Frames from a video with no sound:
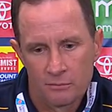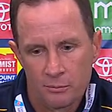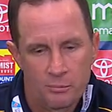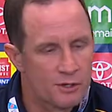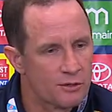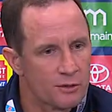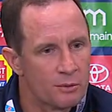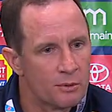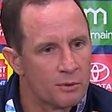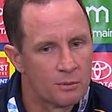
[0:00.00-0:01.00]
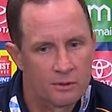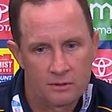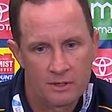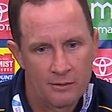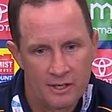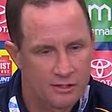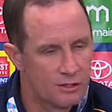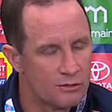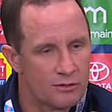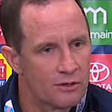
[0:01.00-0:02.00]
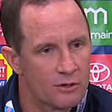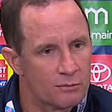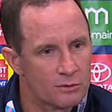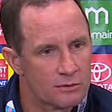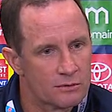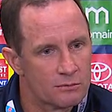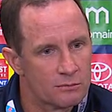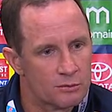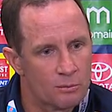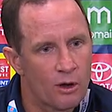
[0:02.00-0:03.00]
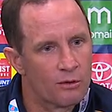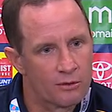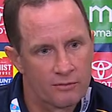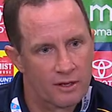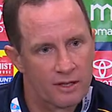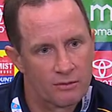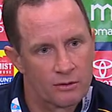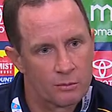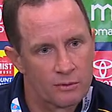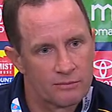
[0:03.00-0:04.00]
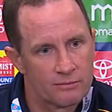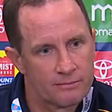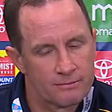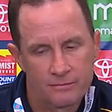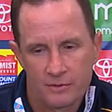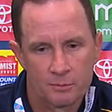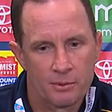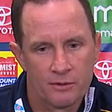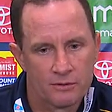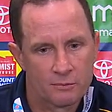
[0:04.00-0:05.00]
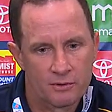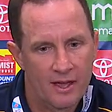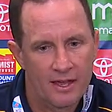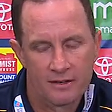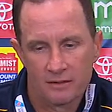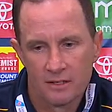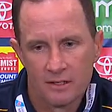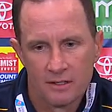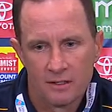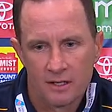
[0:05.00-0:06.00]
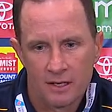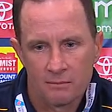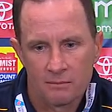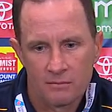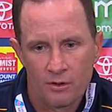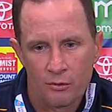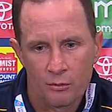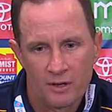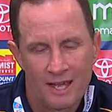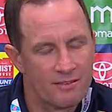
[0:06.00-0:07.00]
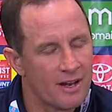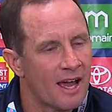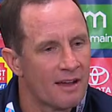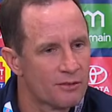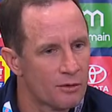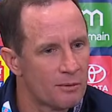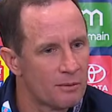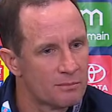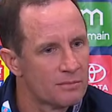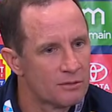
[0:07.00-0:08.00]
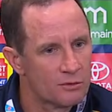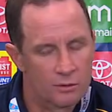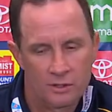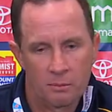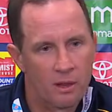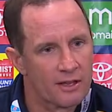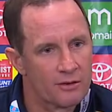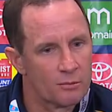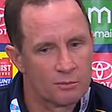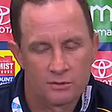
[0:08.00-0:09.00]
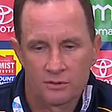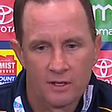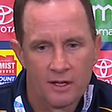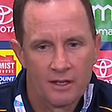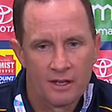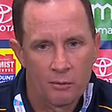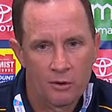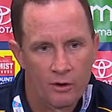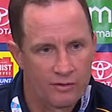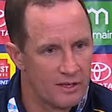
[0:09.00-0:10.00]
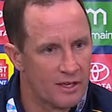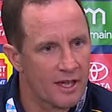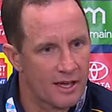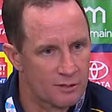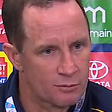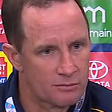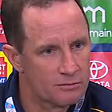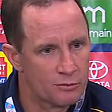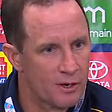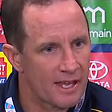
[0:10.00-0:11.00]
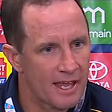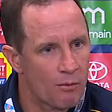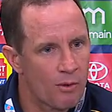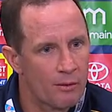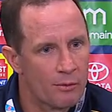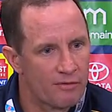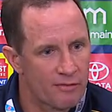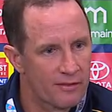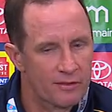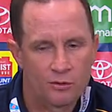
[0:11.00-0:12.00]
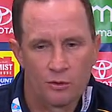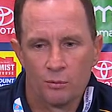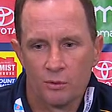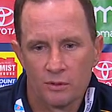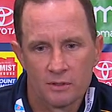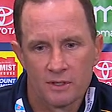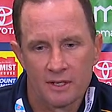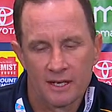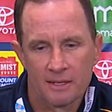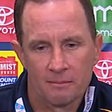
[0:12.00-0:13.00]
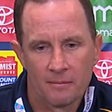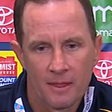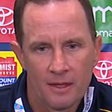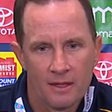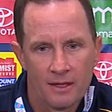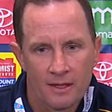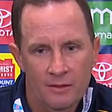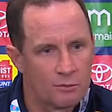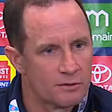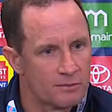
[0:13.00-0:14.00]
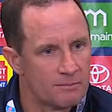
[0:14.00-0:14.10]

pressure on the ball, but our execution tonight was miles off the level that we've experienced and we've had. And I thought even at half time, talking to the playing group, was where a lot of the indicators were trending our way. We were in front of the scoreboard, and there was